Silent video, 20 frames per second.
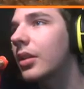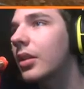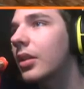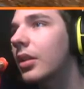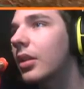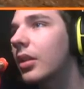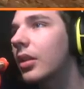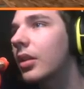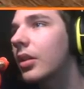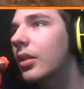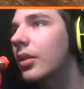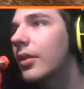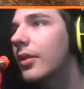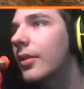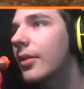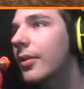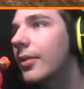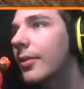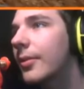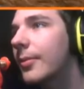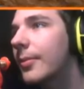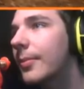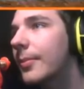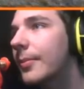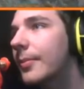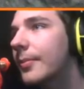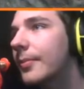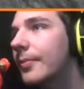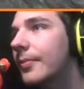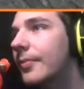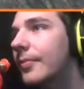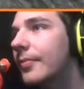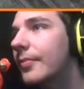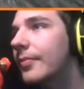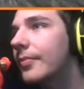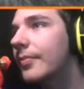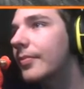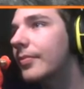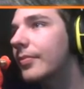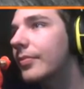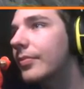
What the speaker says: Nothing is said.